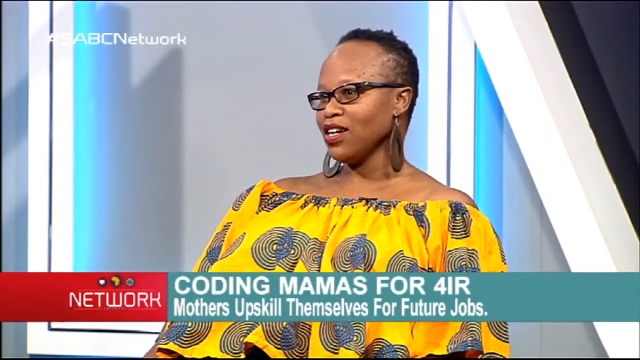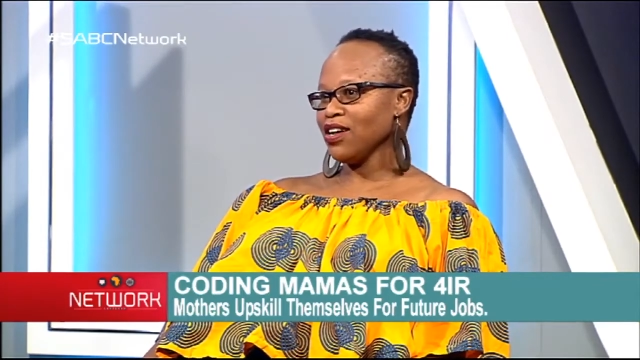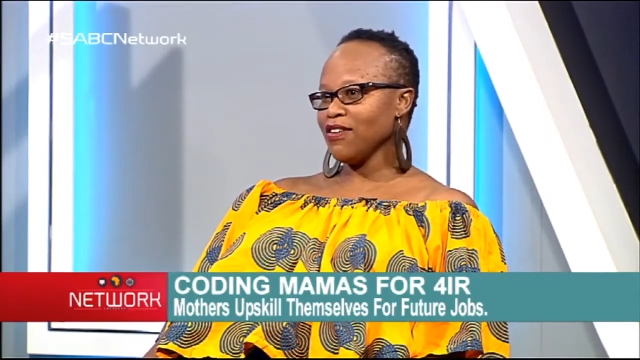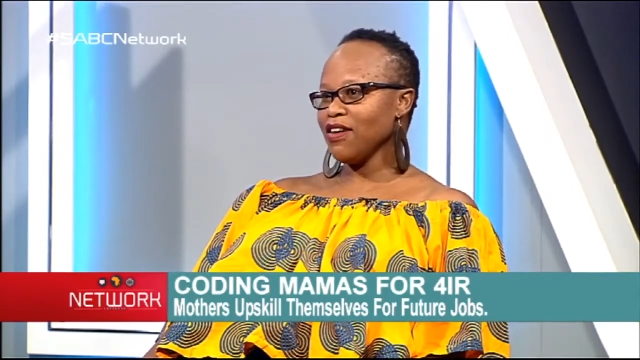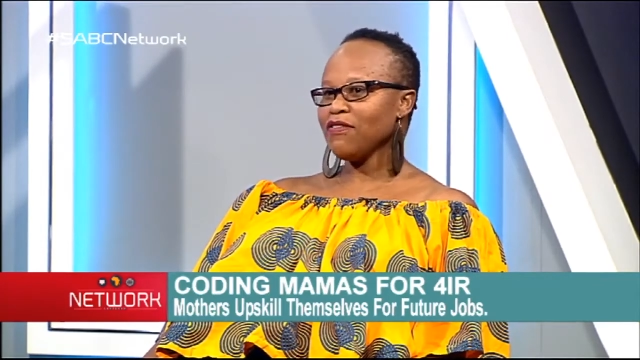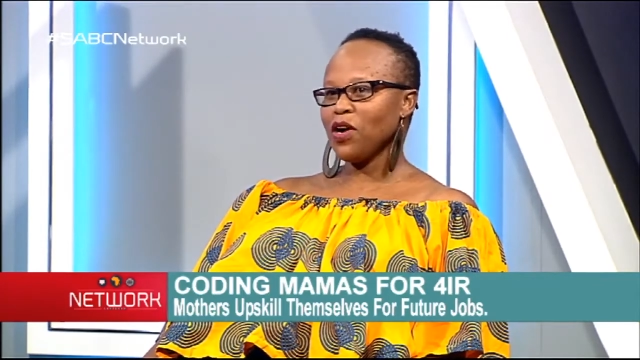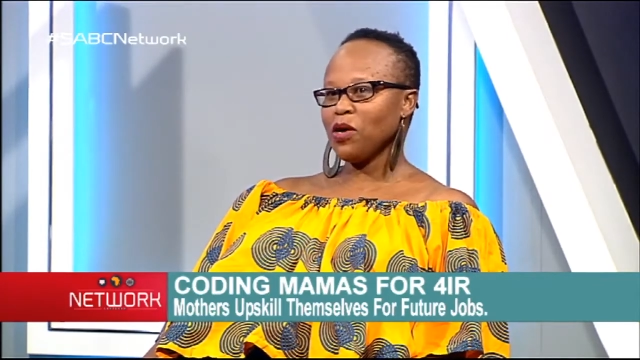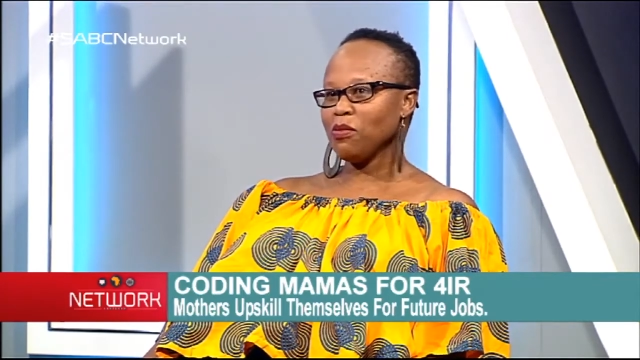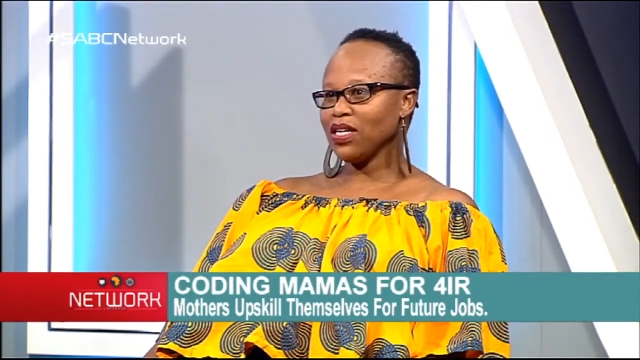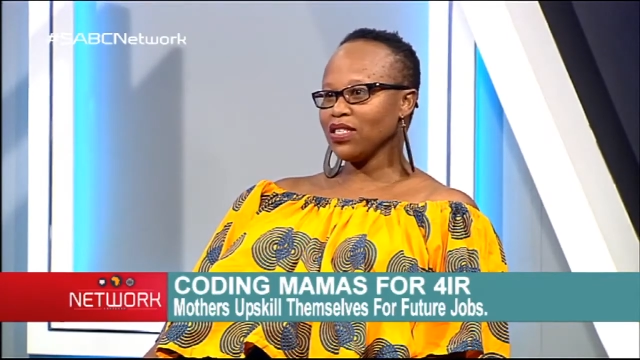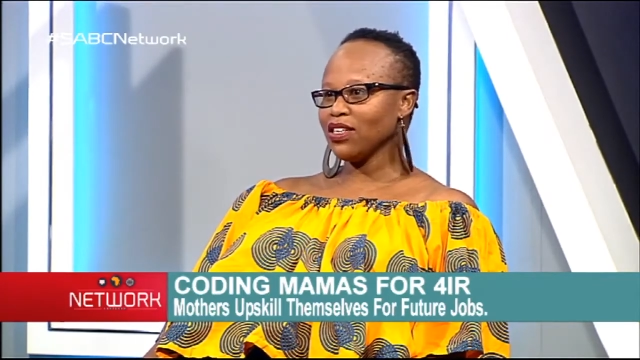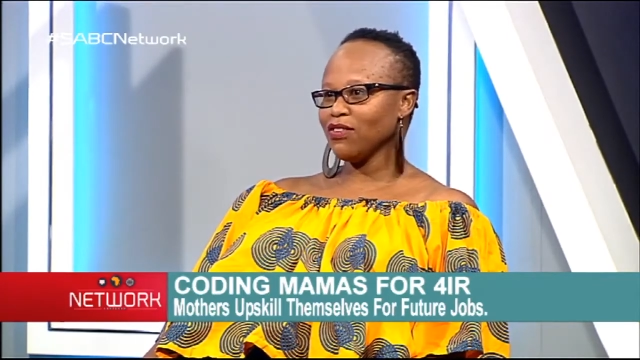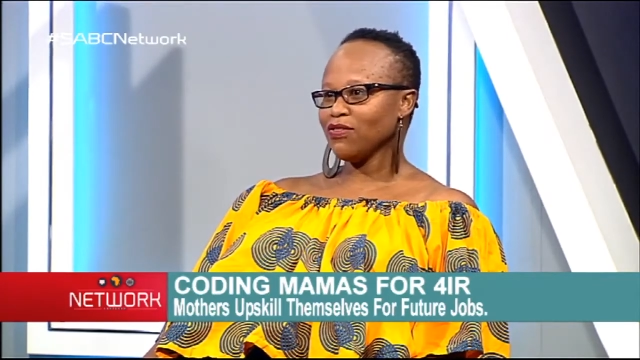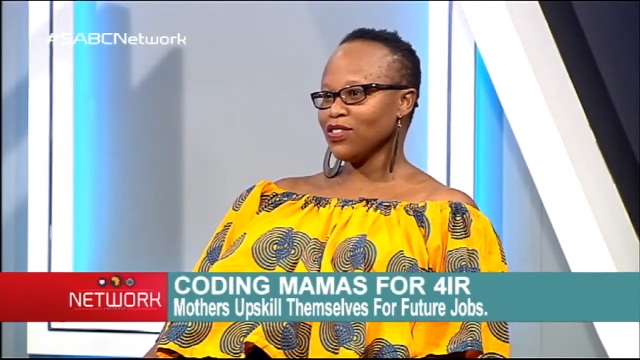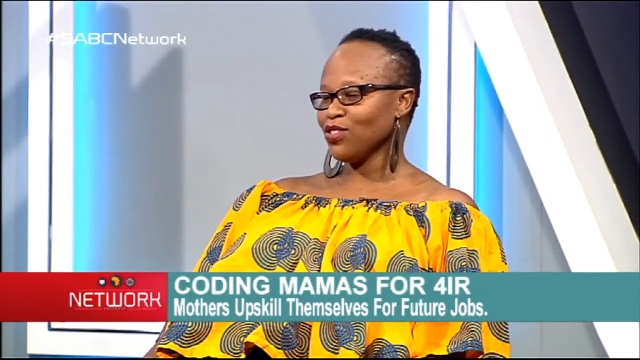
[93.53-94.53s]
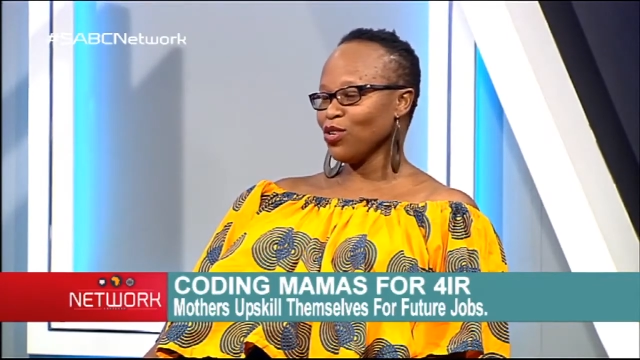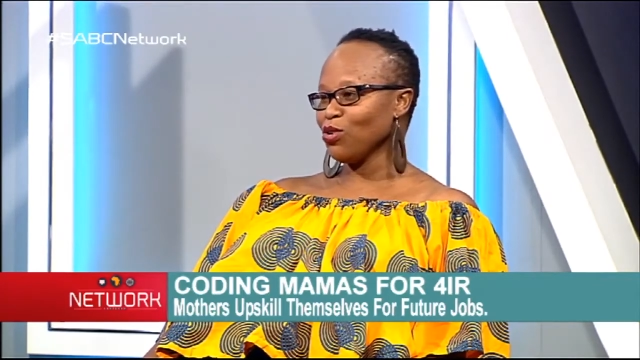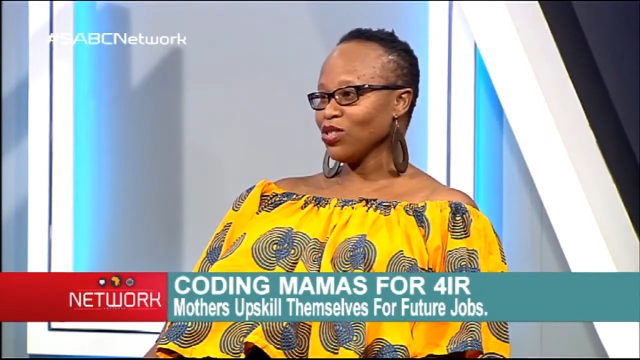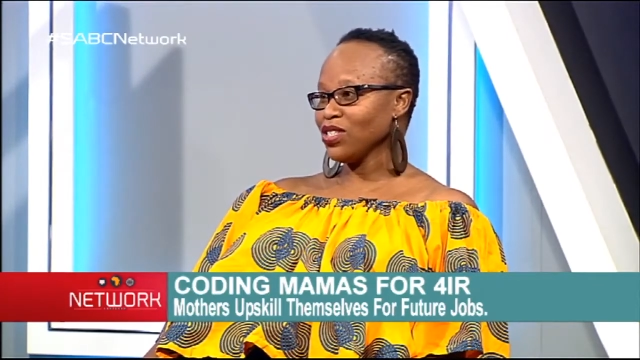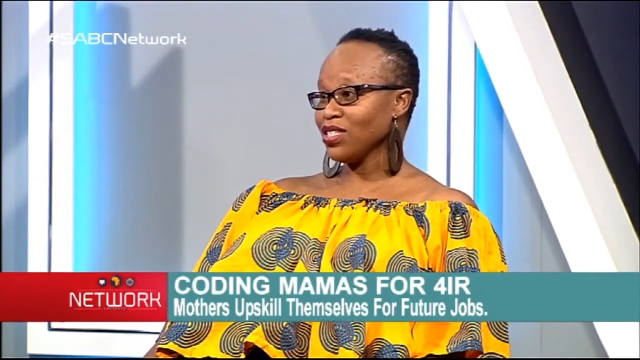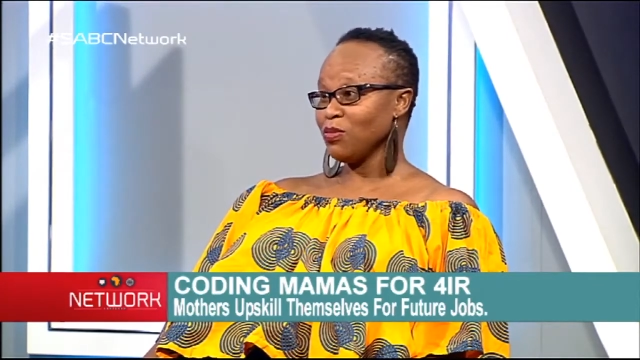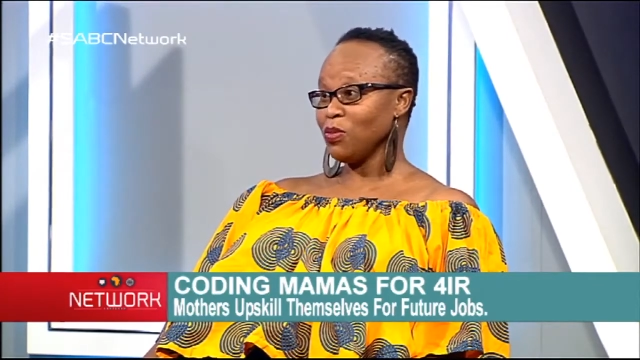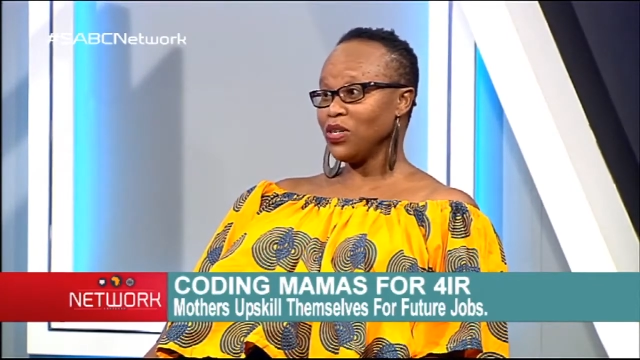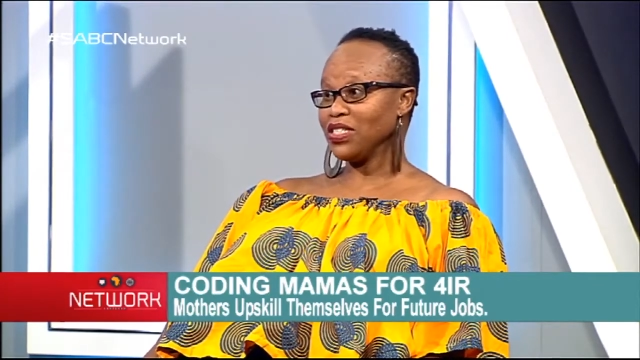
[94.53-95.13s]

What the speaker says: I found myself as the oldest